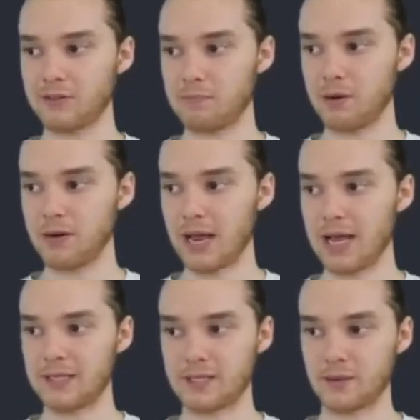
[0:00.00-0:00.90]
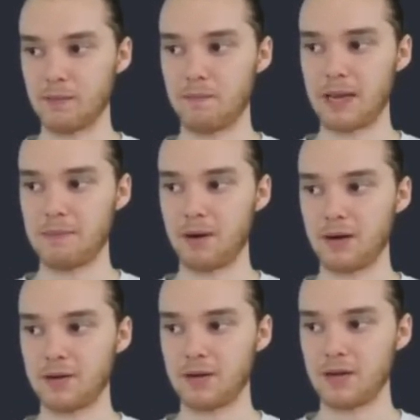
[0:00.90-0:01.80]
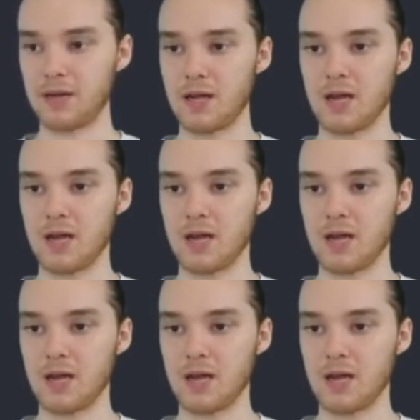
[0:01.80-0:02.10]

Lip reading: we have to put a submit button.